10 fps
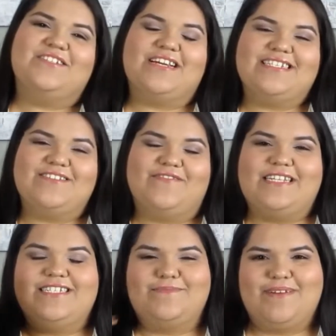So I just
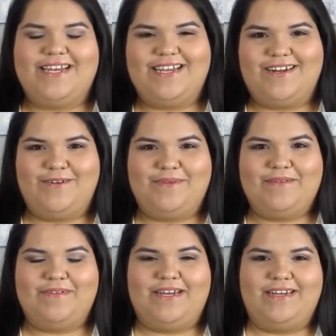finished applying all
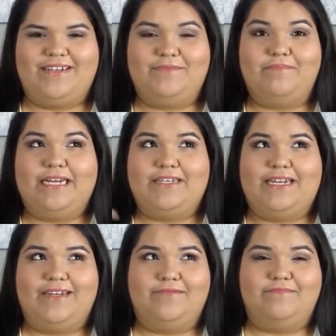my, uh,
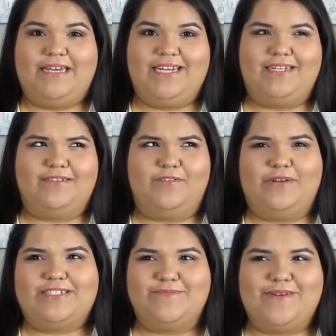my makeup, the
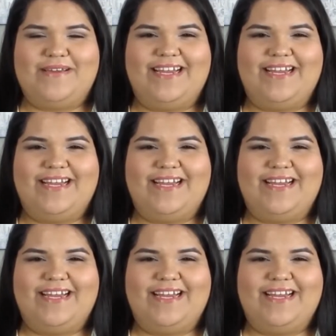rest of my